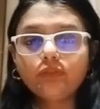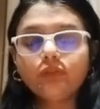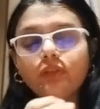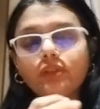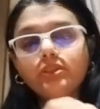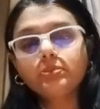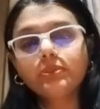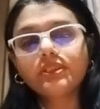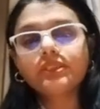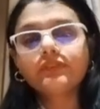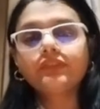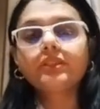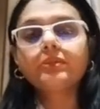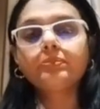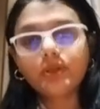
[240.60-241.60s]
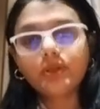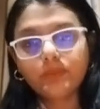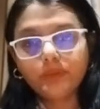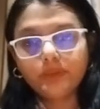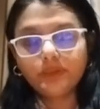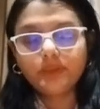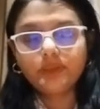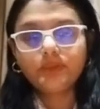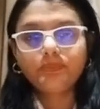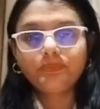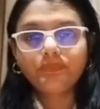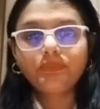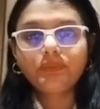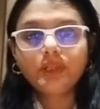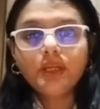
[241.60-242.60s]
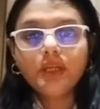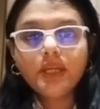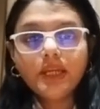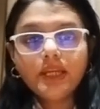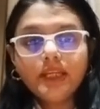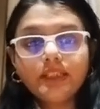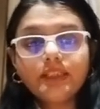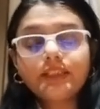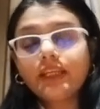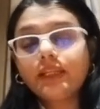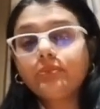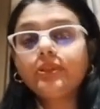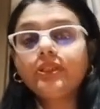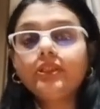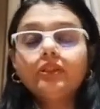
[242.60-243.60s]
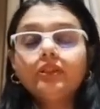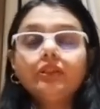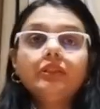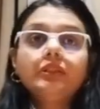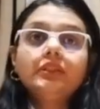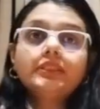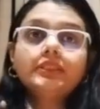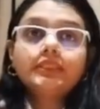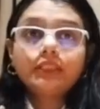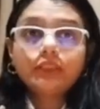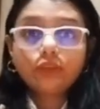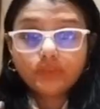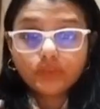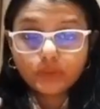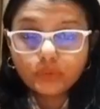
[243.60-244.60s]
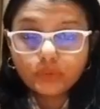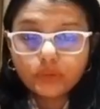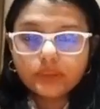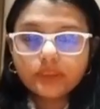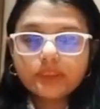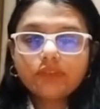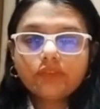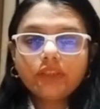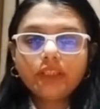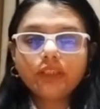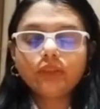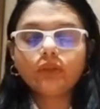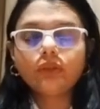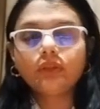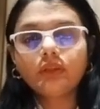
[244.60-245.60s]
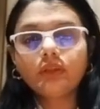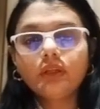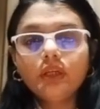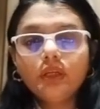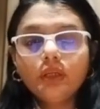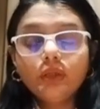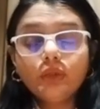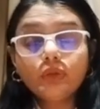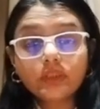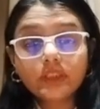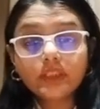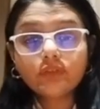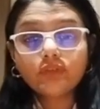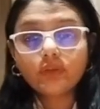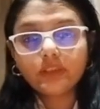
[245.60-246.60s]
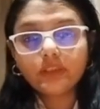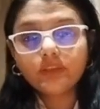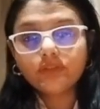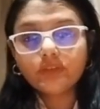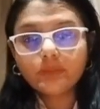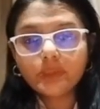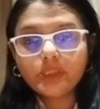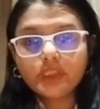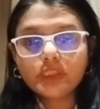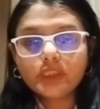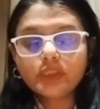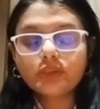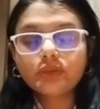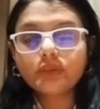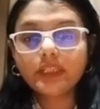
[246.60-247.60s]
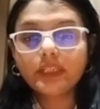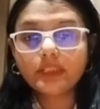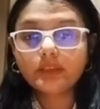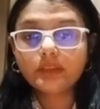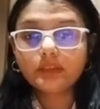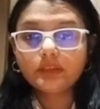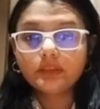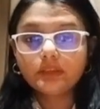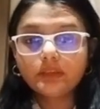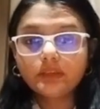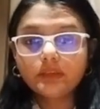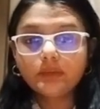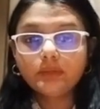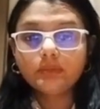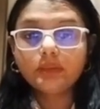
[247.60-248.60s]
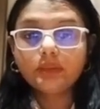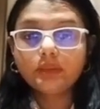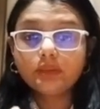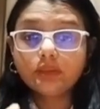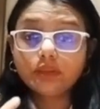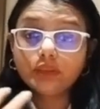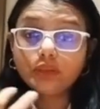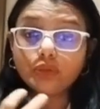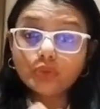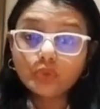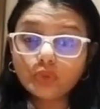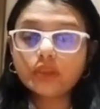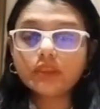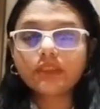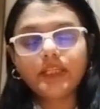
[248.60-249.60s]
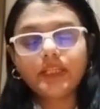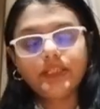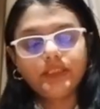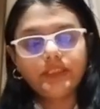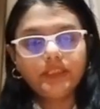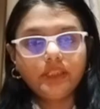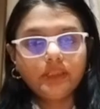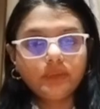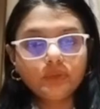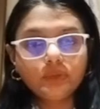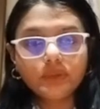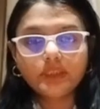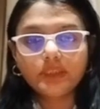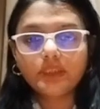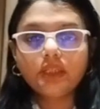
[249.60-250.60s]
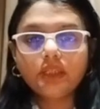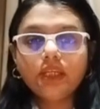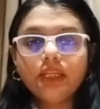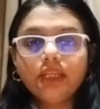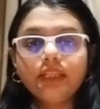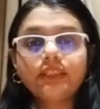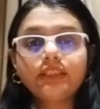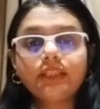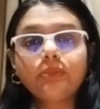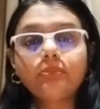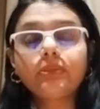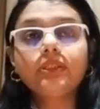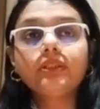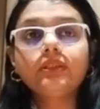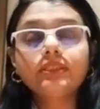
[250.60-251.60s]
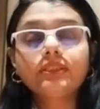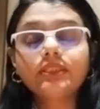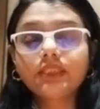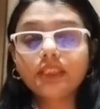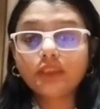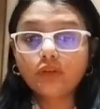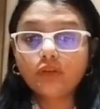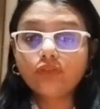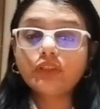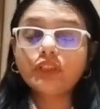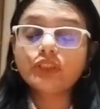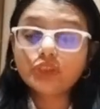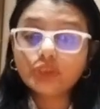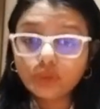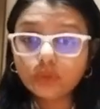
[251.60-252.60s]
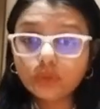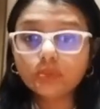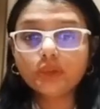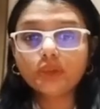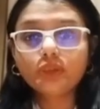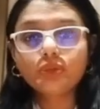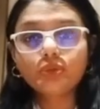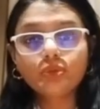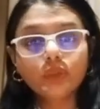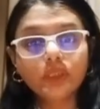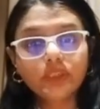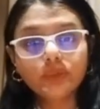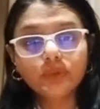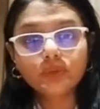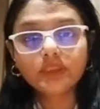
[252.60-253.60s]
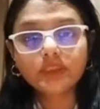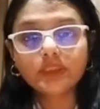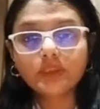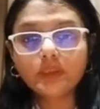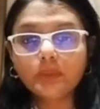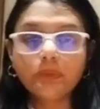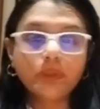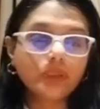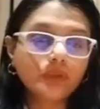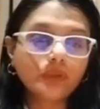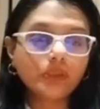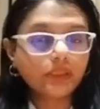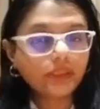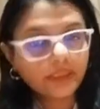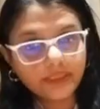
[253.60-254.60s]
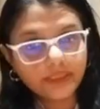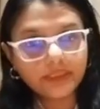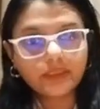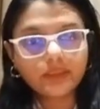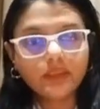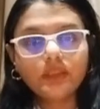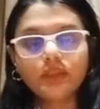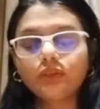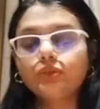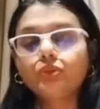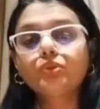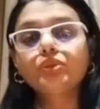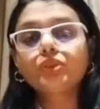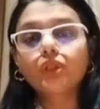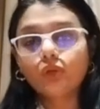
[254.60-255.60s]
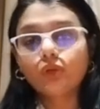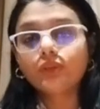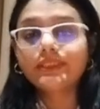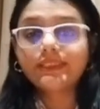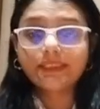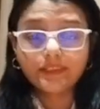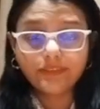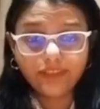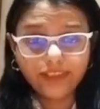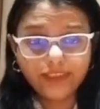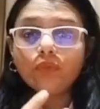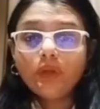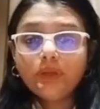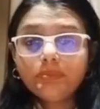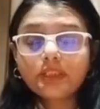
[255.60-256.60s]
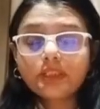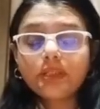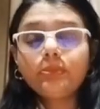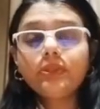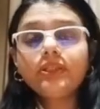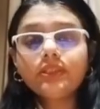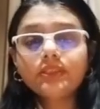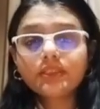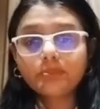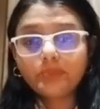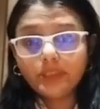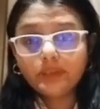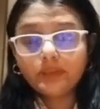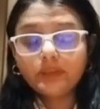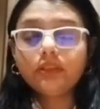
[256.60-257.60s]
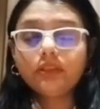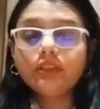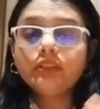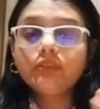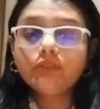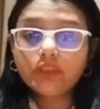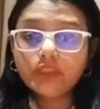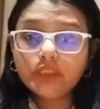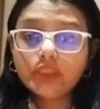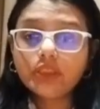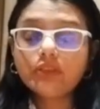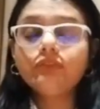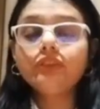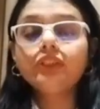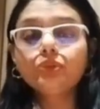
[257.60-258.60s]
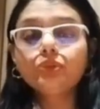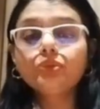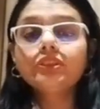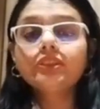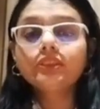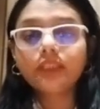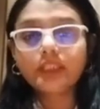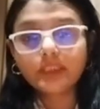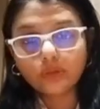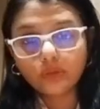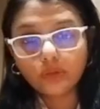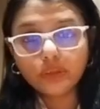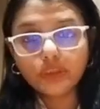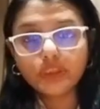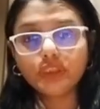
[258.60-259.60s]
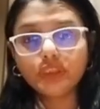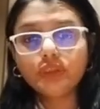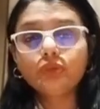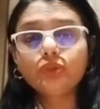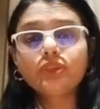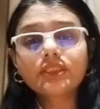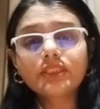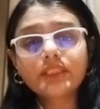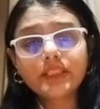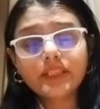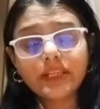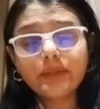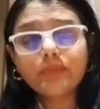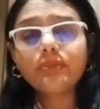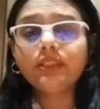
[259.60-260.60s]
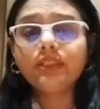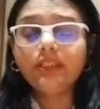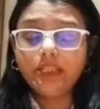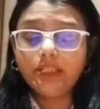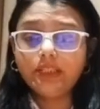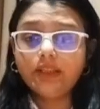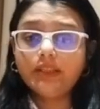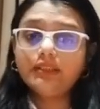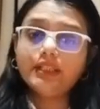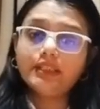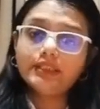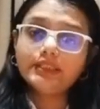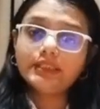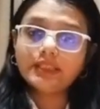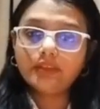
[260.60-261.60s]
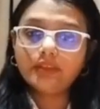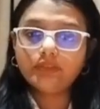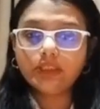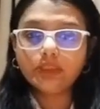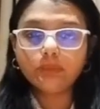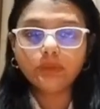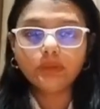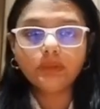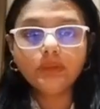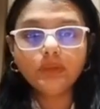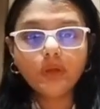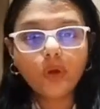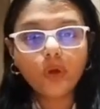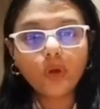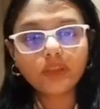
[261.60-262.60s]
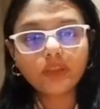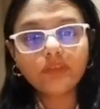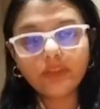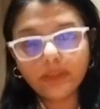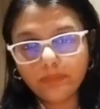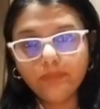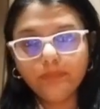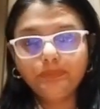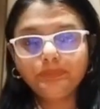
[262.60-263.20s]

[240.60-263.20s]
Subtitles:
for a specific purpose. It can be a set of students where you're looking for information to get the tools that they are using. It can be a set of consumers who are using a particular credit card. Those are all survey. Web scraping is a method in which we use technology to scrape the data that is available on the web.